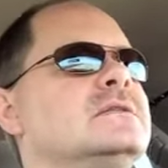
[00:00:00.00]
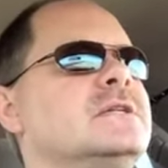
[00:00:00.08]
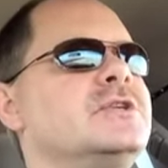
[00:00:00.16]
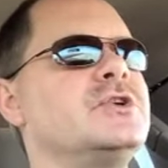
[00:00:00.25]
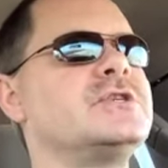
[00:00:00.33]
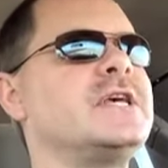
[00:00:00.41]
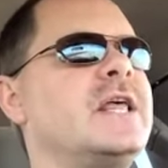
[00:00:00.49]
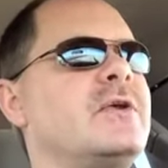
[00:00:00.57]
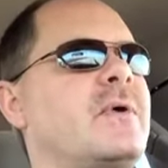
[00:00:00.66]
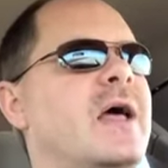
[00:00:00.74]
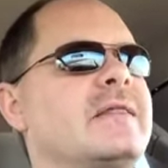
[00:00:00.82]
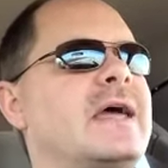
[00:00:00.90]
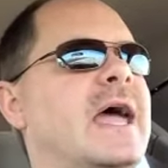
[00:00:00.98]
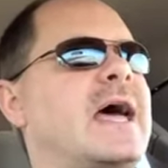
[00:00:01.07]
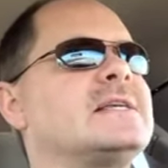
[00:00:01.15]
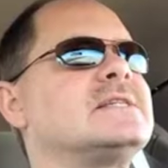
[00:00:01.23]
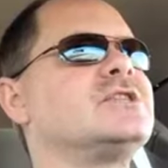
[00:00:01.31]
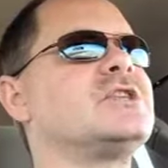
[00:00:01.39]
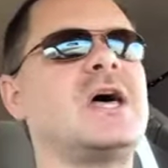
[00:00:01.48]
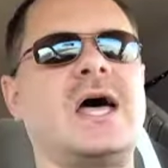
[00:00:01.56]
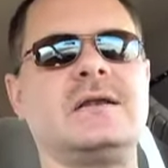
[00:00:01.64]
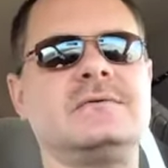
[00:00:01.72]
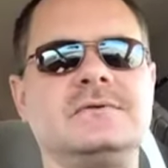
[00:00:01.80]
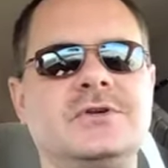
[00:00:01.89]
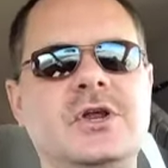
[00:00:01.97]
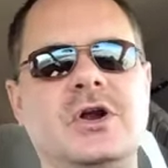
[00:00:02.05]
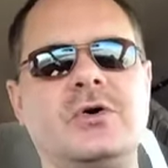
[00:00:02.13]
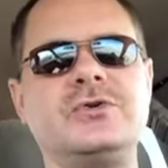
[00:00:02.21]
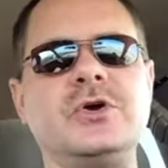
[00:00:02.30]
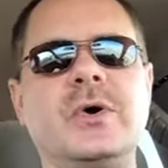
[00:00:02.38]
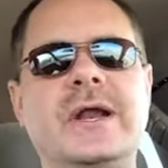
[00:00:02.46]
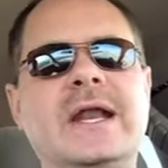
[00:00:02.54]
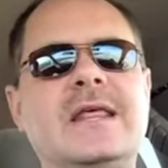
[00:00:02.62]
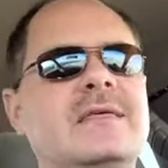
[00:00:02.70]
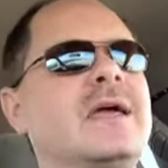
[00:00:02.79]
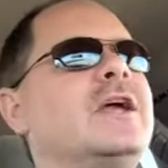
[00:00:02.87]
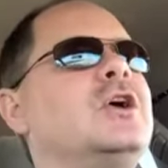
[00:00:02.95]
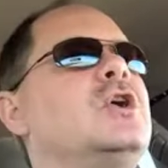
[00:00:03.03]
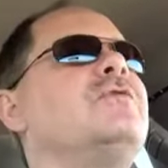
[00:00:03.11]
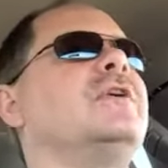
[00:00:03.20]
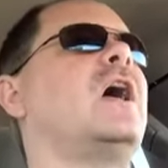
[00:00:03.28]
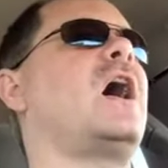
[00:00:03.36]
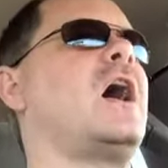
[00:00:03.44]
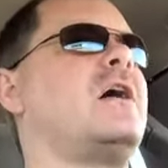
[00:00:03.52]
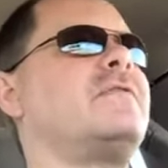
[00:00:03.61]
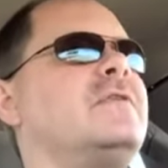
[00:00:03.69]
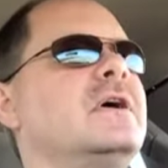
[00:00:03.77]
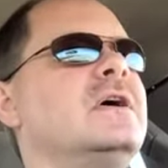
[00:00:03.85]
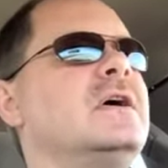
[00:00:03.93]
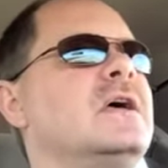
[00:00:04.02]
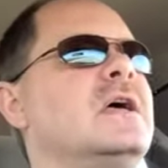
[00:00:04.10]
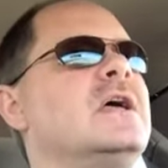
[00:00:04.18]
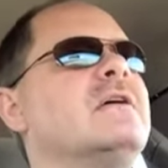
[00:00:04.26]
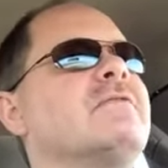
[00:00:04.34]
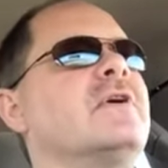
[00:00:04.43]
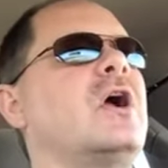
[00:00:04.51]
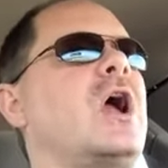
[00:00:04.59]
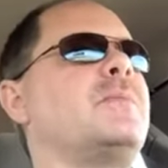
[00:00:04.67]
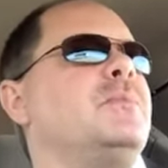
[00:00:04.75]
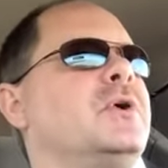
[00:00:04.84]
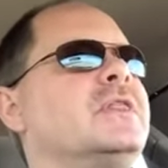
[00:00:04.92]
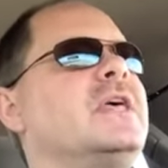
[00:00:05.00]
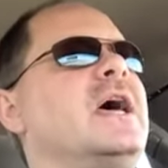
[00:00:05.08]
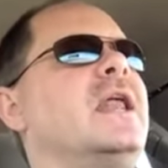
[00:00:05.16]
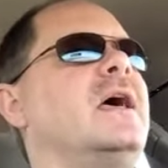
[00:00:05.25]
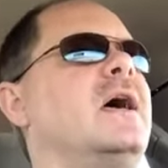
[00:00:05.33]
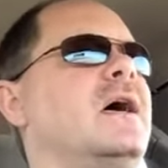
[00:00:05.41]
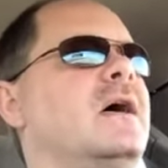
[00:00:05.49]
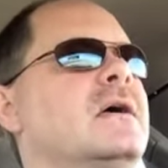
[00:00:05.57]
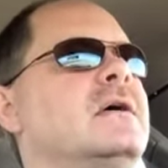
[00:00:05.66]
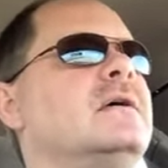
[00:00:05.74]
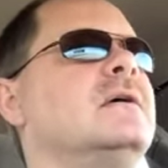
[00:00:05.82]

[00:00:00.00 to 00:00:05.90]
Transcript: Since you're sitting around the house just not, doing anything, goofing off, figure I'd put that